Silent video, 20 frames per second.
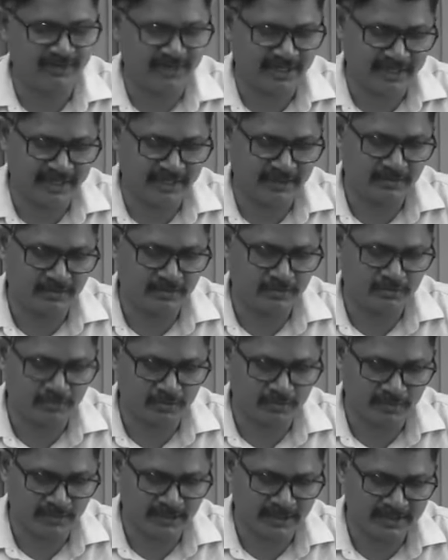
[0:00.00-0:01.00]
firing
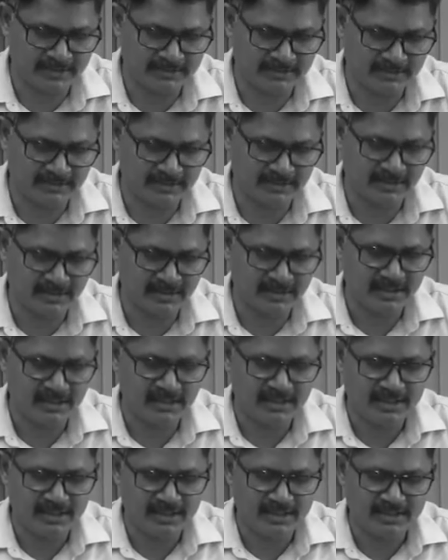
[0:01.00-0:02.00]
took place
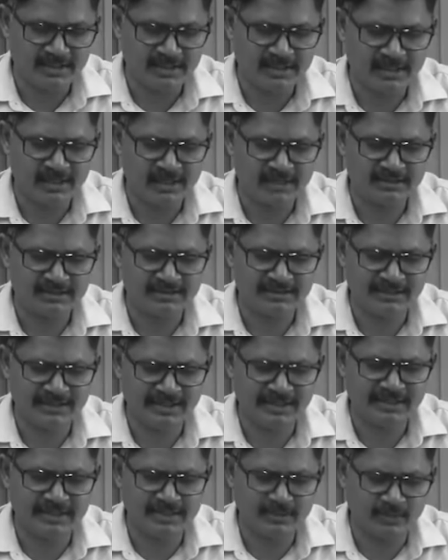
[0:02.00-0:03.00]
there are
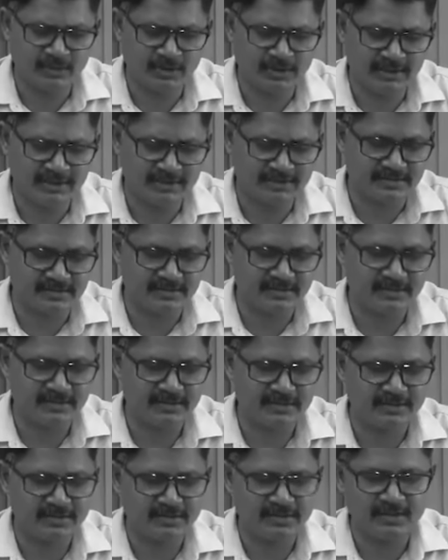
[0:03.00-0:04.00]
three dead bodies
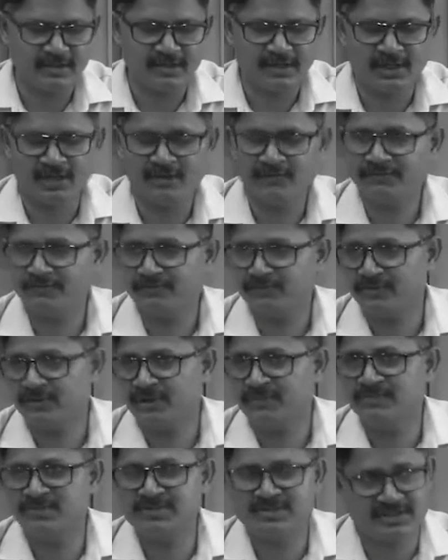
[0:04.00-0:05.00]
of
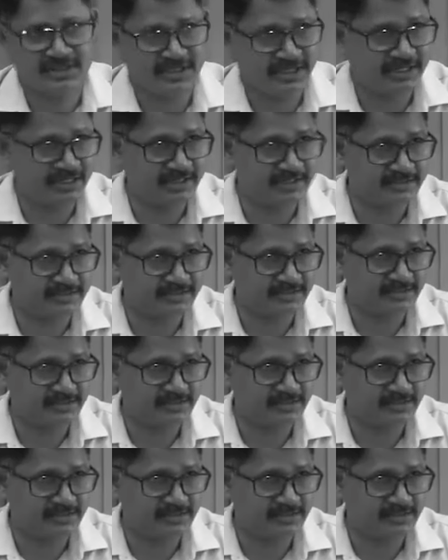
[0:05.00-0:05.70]
the miscreants